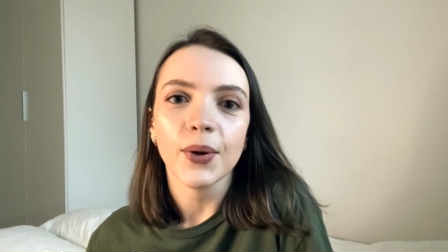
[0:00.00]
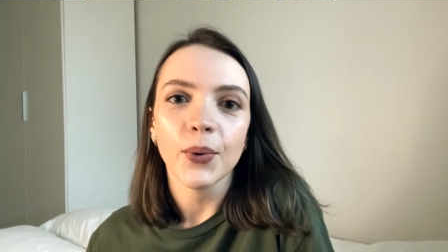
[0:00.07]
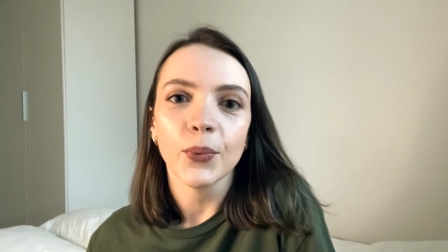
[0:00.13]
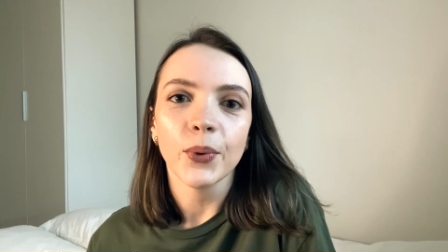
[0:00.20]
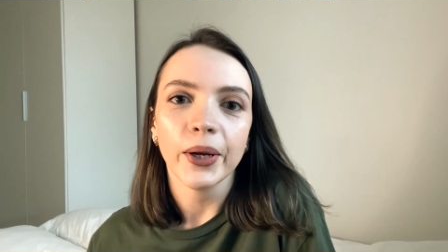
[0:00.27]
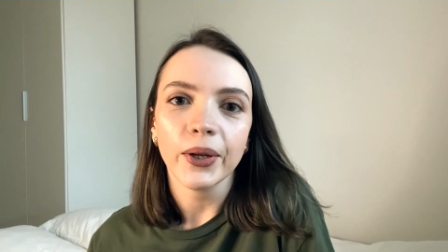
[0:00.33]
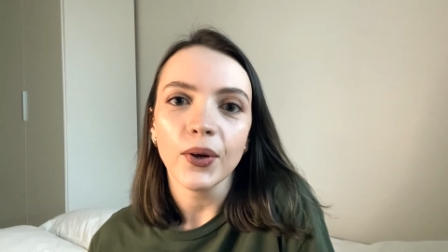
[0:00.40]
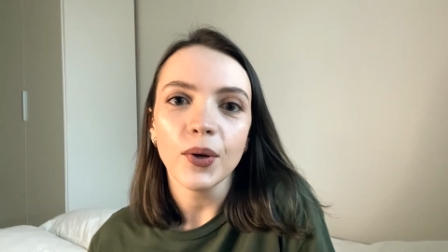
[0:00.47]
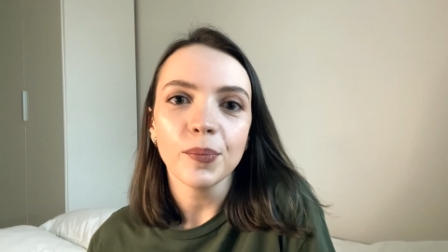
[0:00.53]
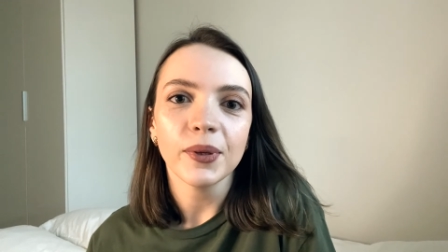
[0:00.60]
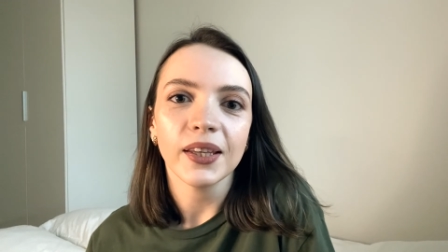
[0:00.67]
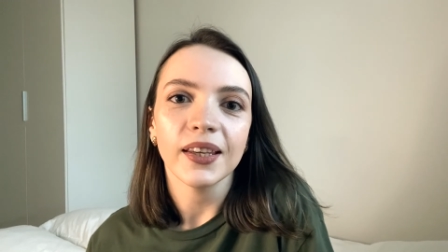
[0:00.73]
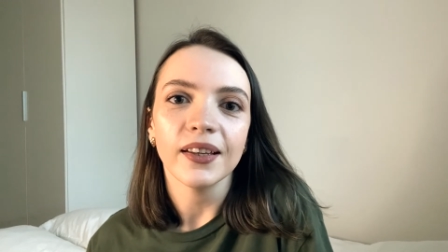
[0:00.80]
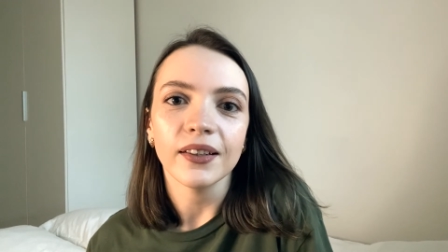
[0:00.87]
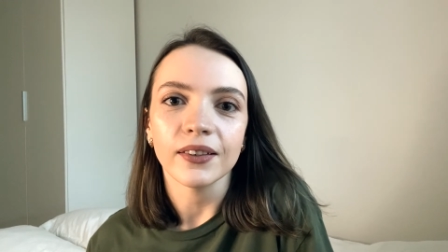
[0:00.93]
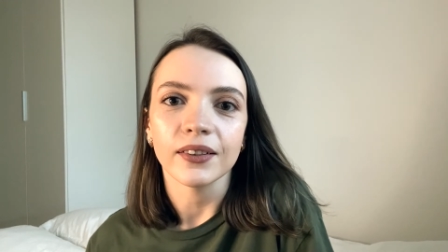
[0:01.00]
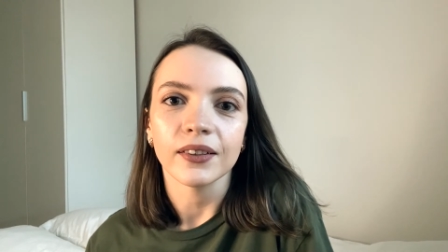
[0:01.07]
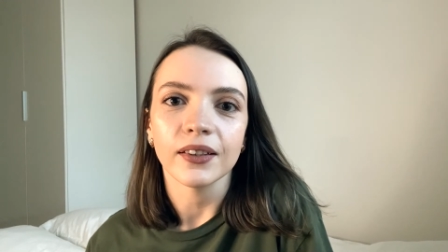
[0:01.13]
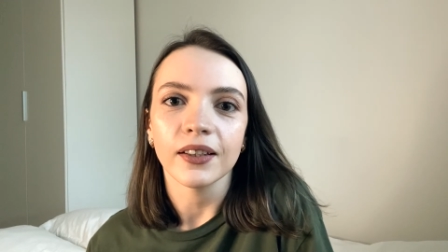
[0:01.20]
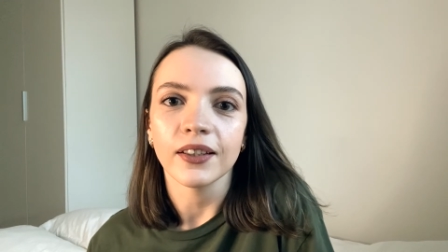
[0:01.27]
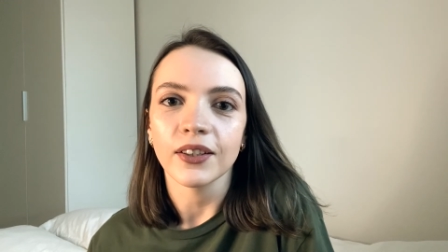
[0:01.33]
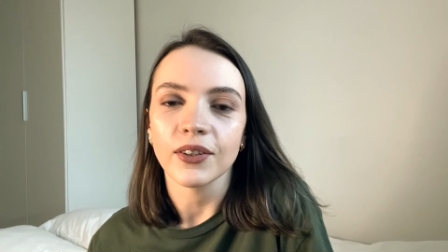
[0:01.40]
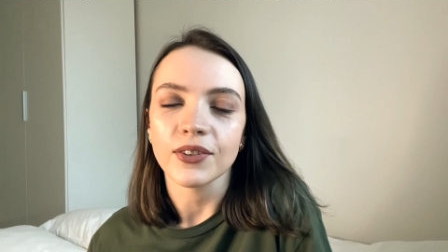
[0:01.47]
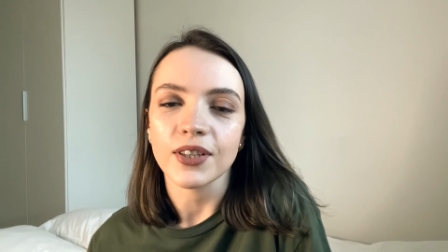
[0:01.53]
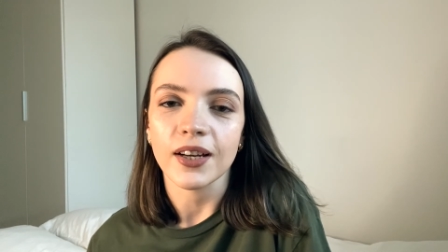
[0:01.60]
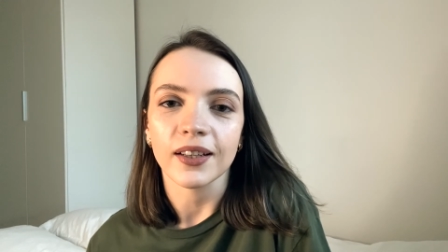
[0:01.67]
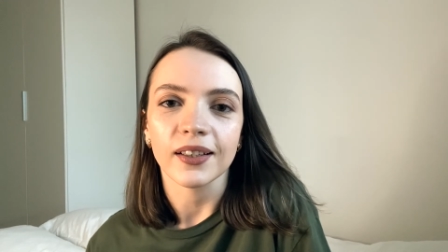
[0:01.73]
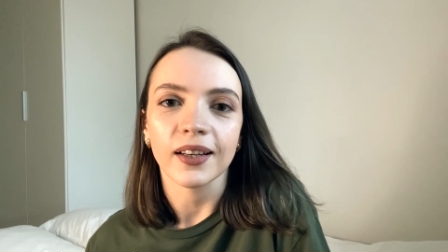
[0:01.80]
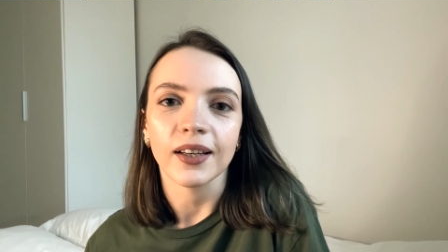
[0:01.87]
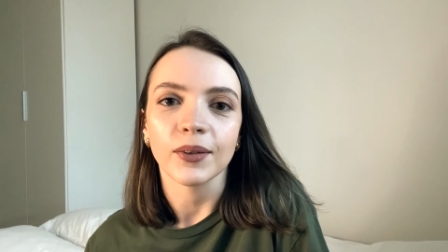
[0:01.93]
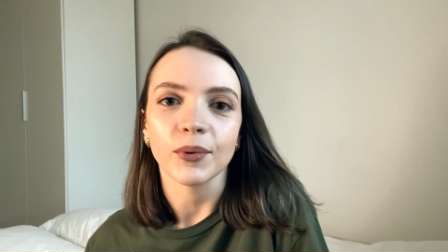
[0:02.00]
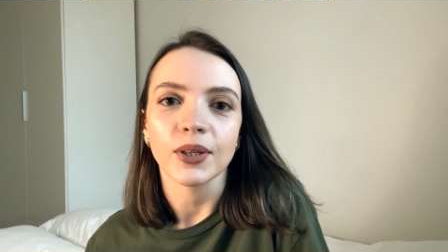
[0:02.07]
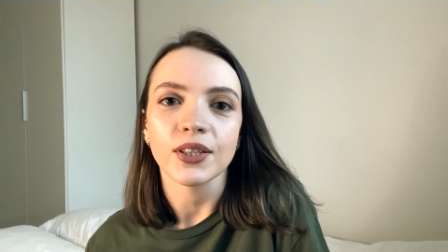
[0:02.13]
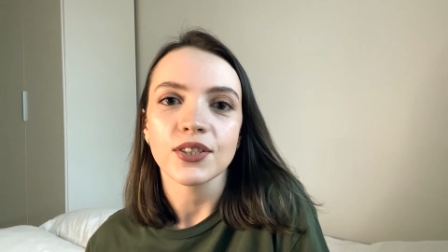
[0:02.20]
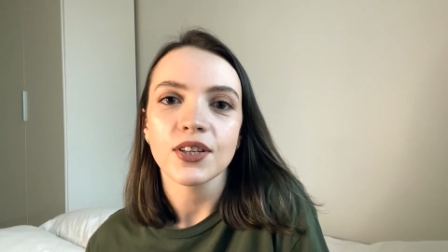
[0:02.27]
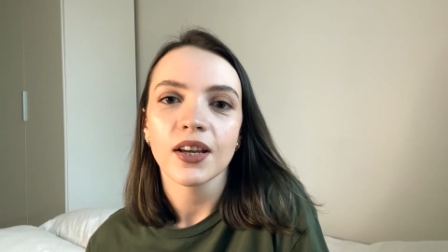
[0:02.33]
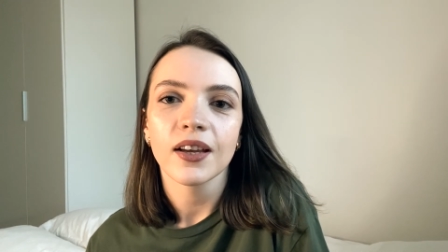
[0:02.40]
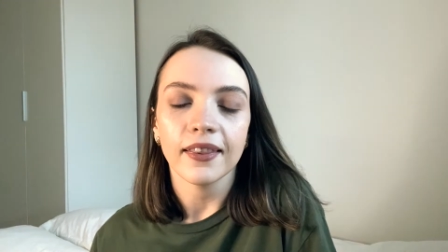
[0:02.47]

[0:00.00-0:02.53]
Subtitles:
when you're a beginner in your target language,